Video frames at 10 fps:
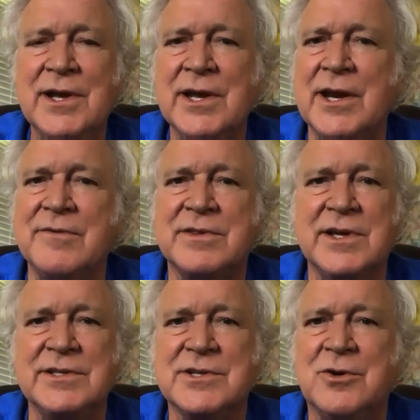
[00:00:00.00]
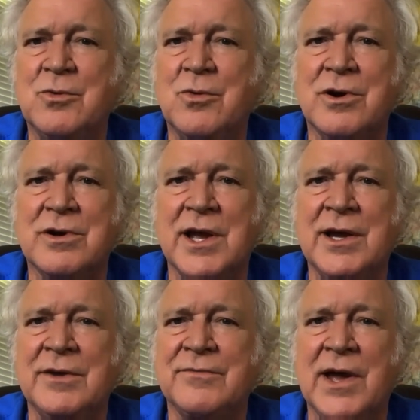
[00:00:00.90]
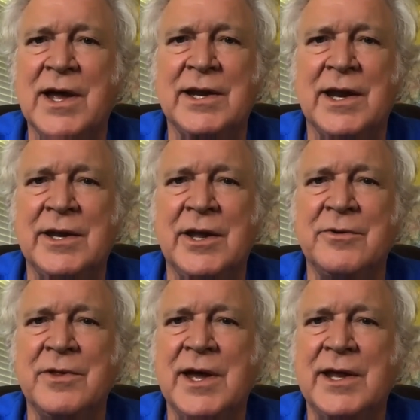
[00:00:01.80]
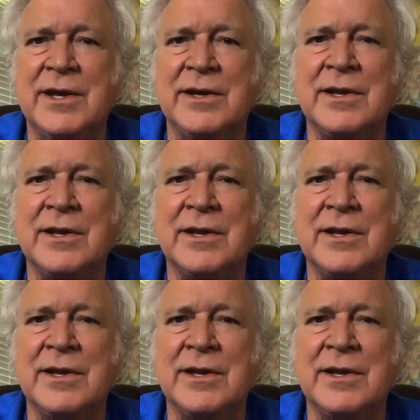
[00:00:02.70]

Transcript: and everything's going to work out fine. I know that.